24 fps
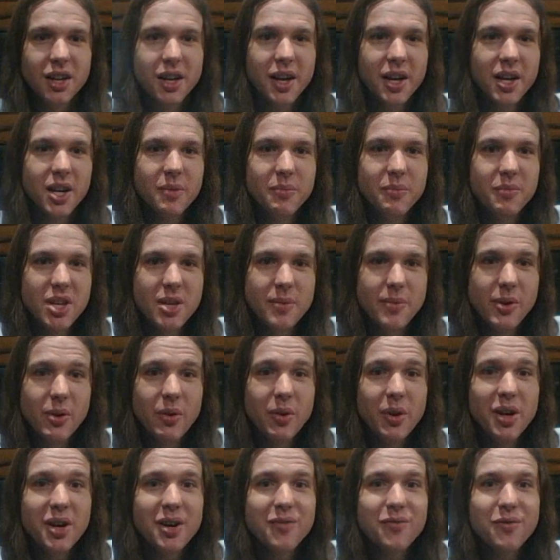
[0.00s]
an
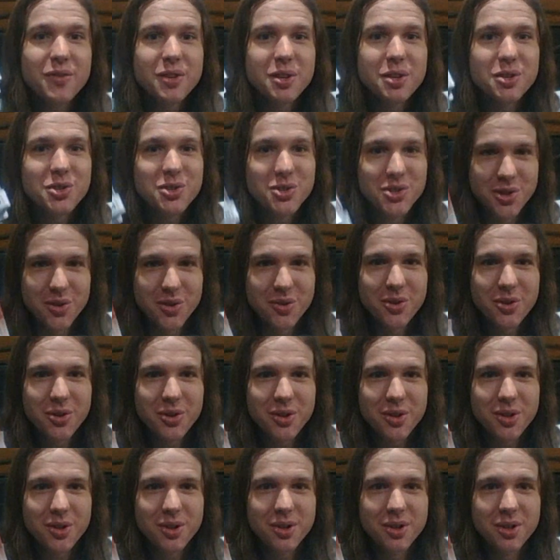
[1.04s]
amiibo of
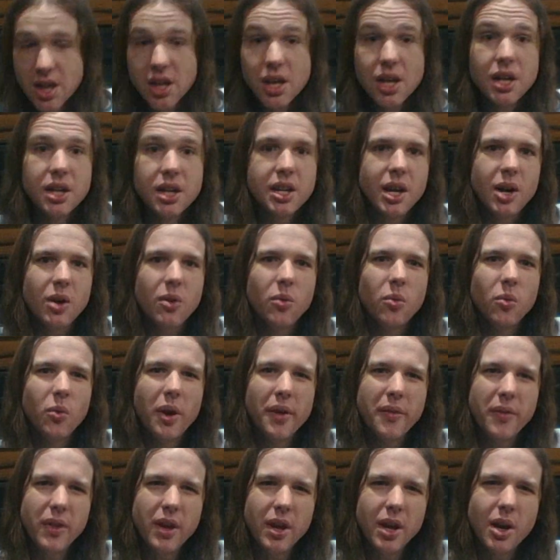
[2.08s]
Joker. Now,
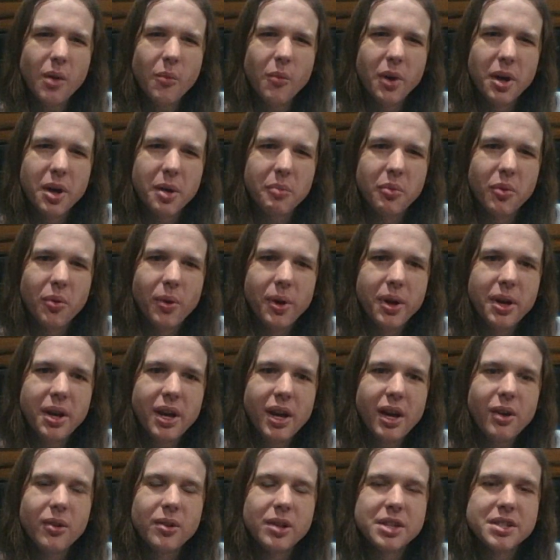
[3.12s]
one thing I want to point
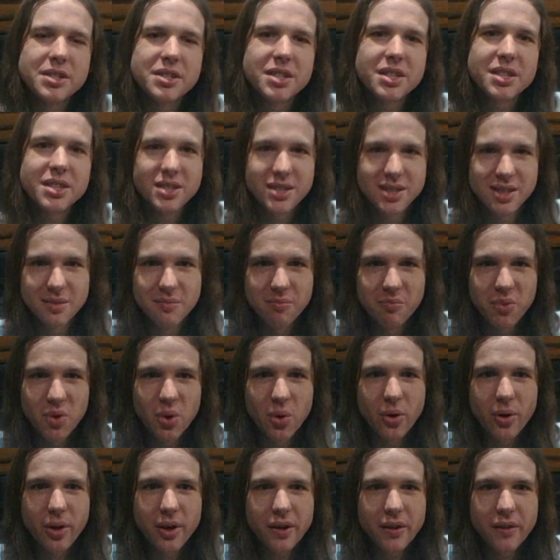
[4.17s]
out, let's get to the
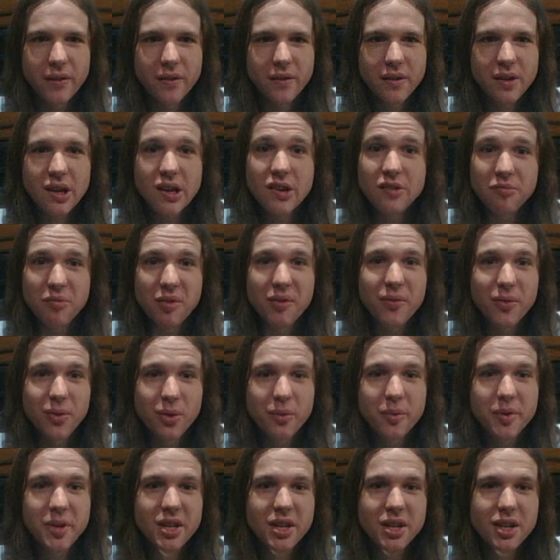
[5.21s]
boring stuff
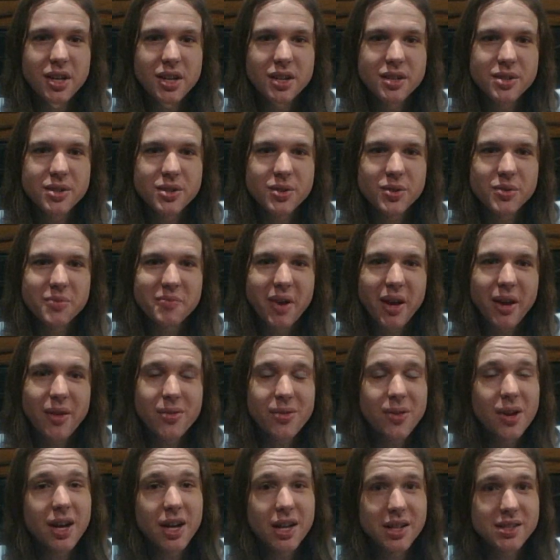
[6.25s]
before we get into my
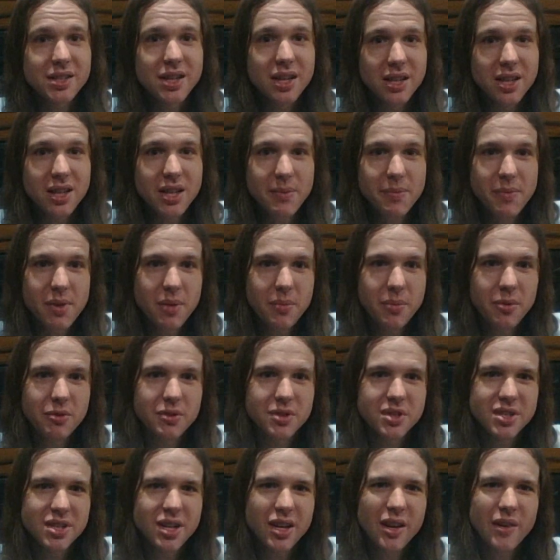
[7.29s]
thoughts on the amiibo
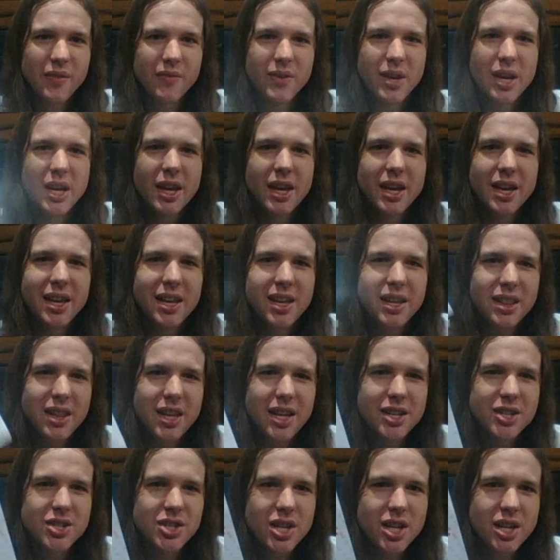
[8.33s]
itself.
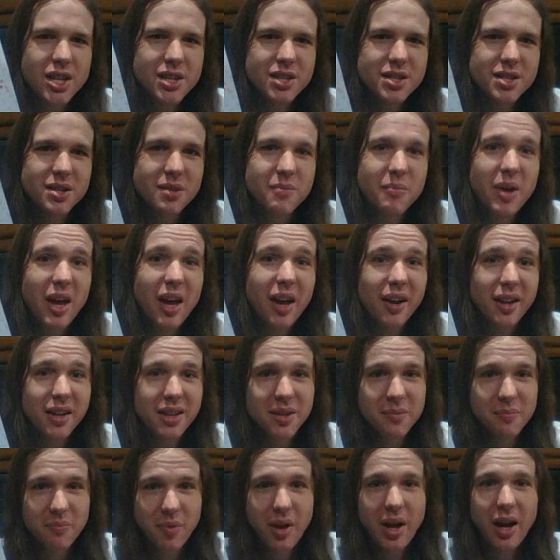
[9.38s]
They changed the back of
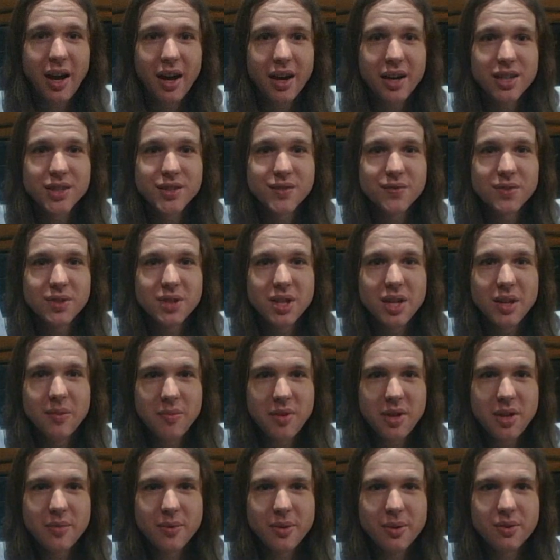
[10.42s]
the box for the
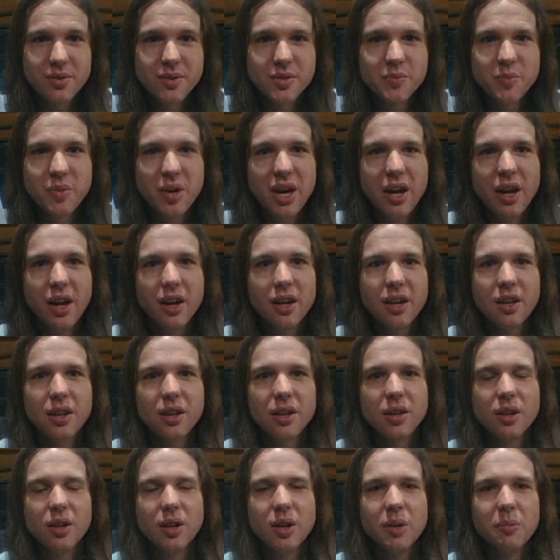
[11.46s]
amiibos. Back
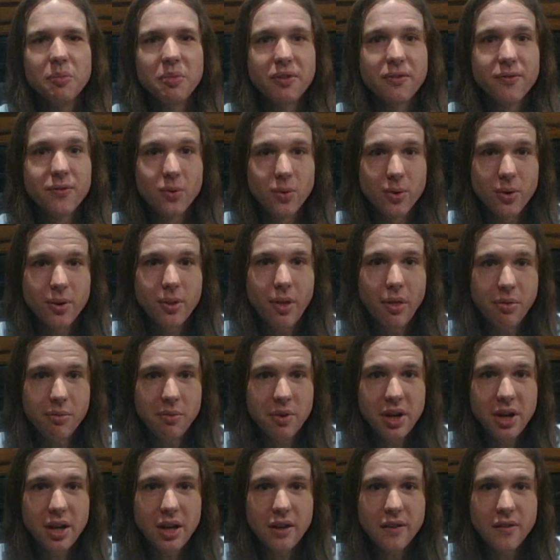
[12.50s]
before the
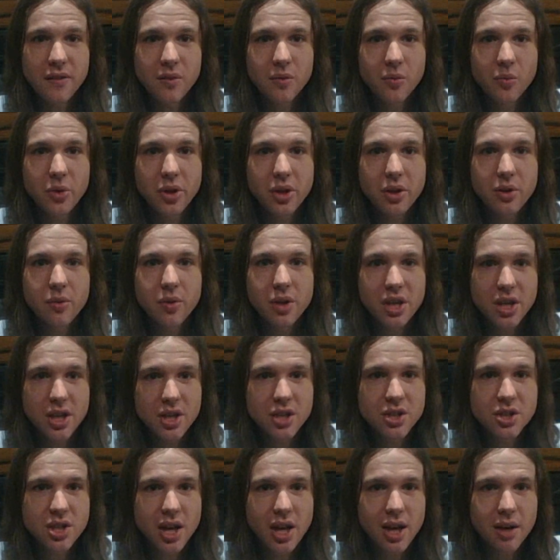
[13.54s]
3DS and Wii U
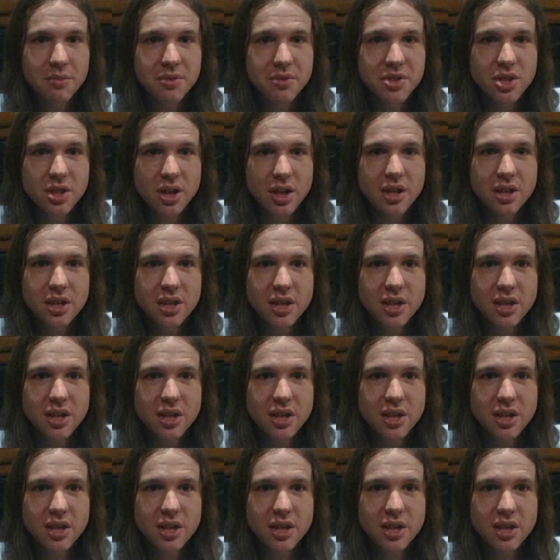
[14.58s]
eShops shut